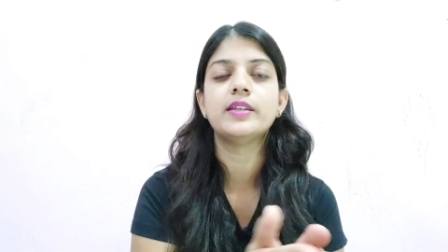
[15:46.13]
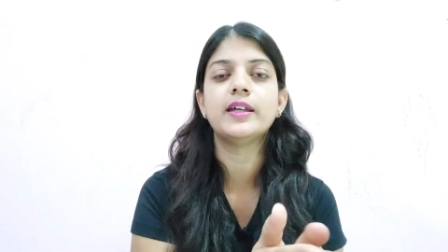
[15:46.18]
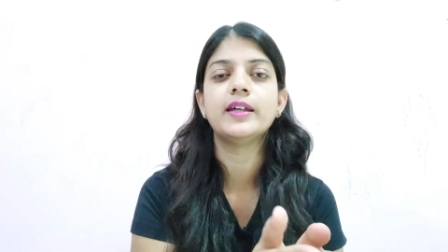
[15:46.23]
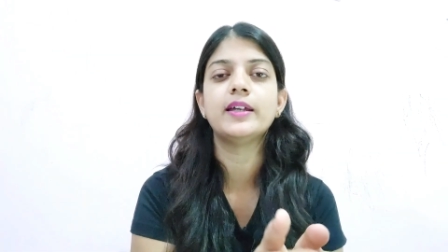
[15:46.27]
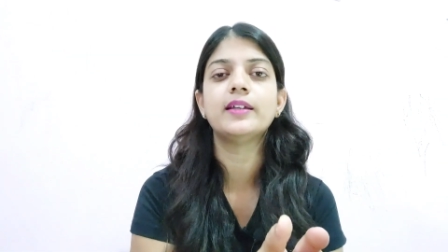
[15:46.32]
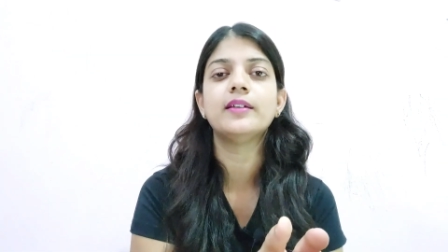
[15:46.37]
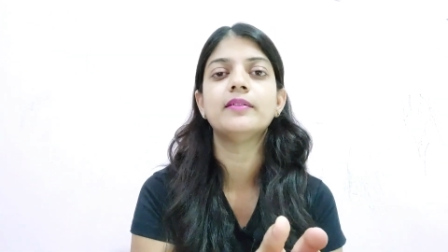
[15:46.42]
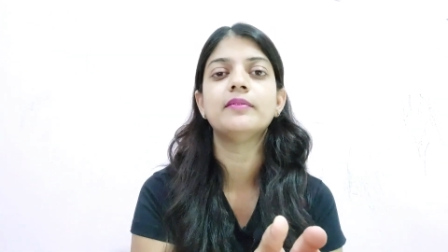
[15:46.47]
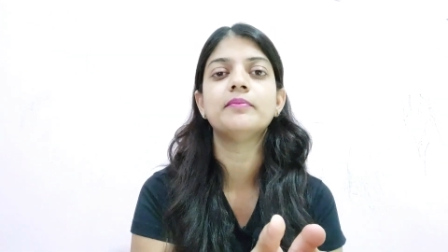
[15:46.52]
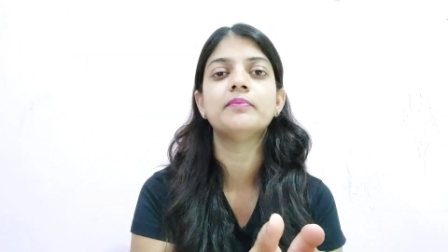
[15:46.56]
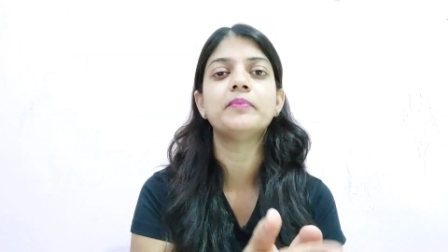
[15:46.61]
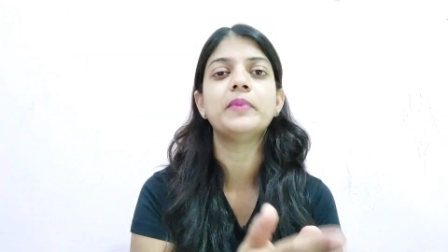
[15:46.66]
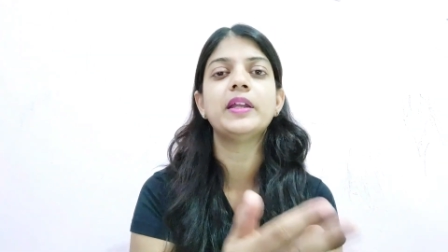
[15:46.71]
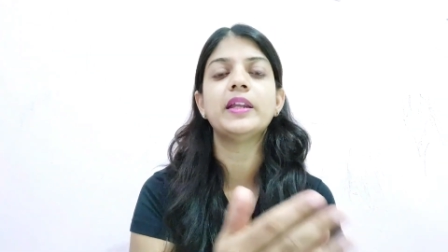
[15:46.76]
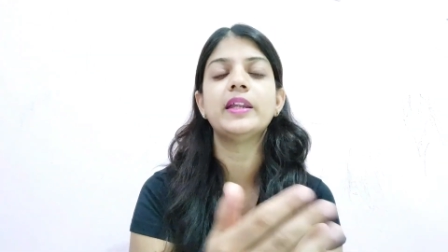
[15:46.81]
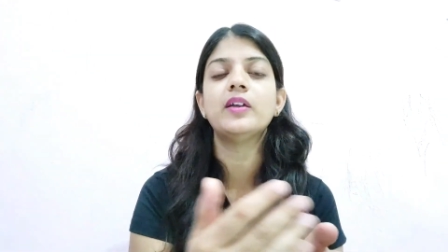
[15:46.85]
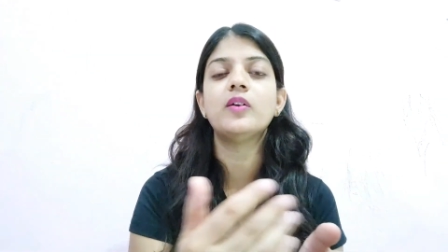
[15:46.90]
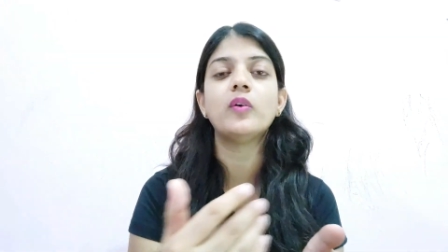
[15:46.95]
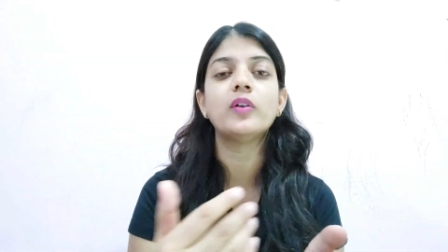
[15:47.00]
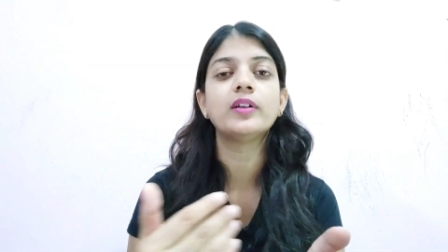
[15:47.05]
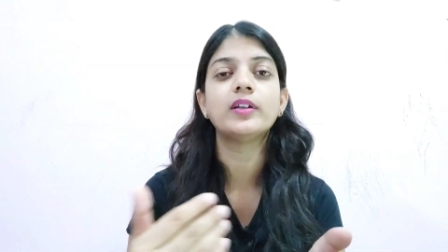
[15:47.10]
there,
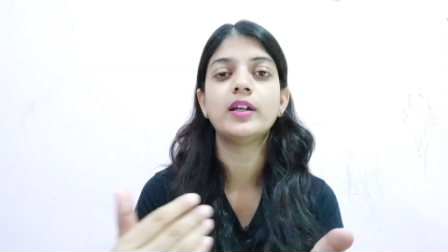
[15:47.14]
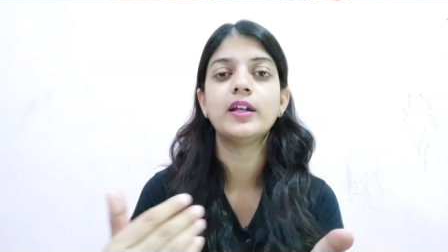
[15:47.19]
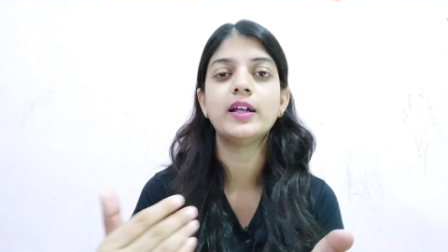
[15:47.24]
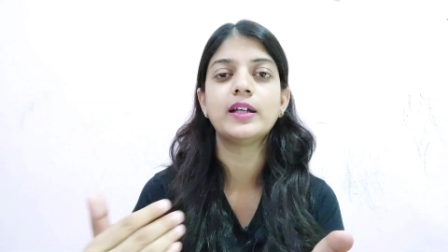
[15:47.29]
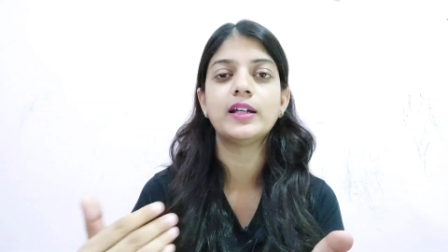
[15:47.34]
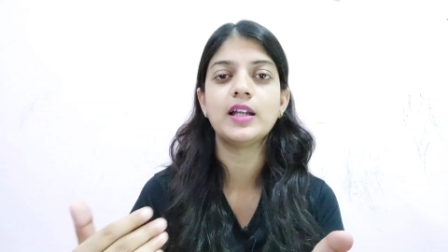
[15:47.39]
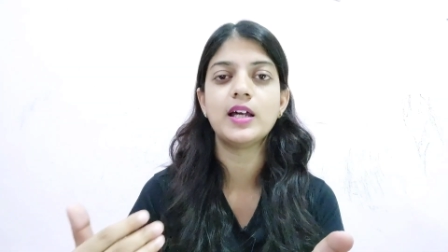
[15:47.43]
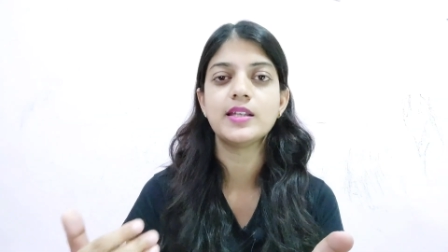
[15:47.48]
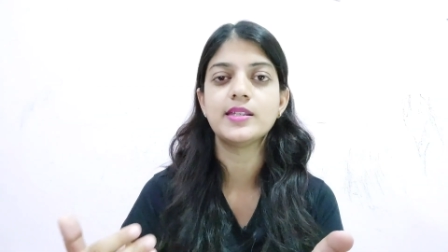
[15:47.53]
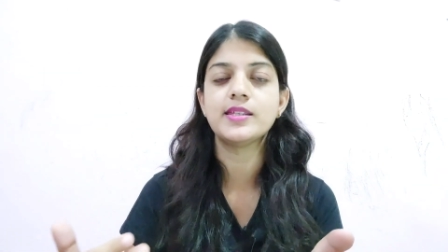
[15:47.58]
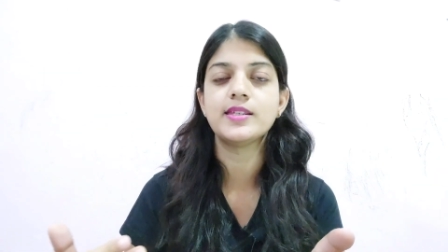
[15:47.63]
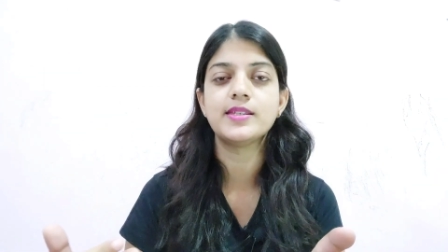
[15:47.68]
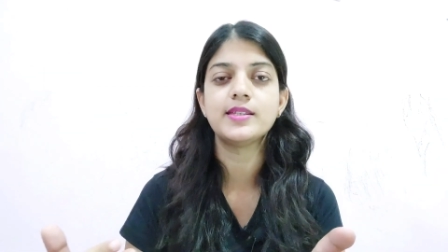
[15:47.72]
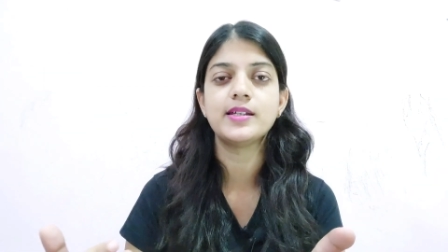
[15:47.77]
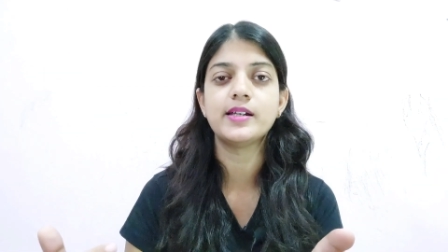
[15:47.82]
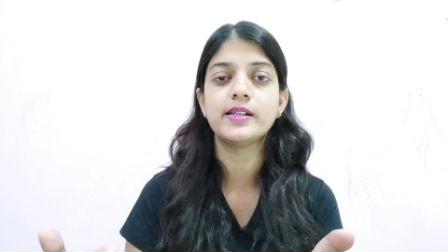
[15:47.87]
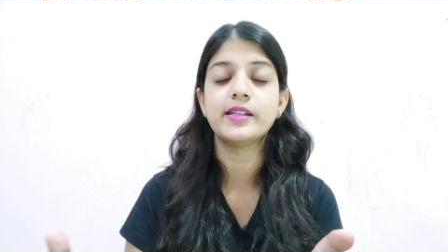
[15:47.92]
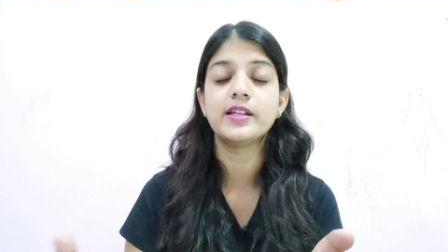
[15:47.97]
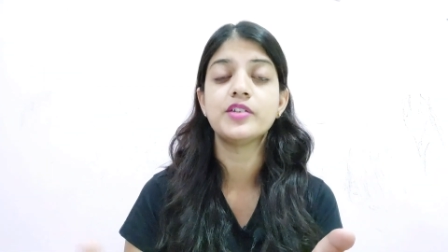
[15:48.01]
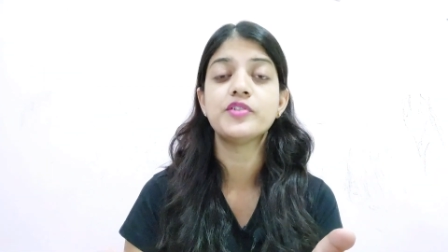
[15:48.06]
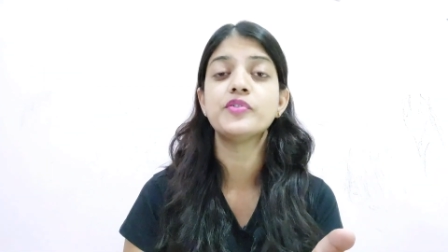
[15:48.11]
many concrete classes
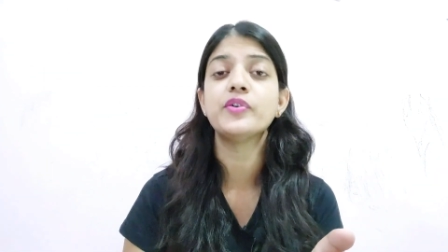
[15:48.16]
are there.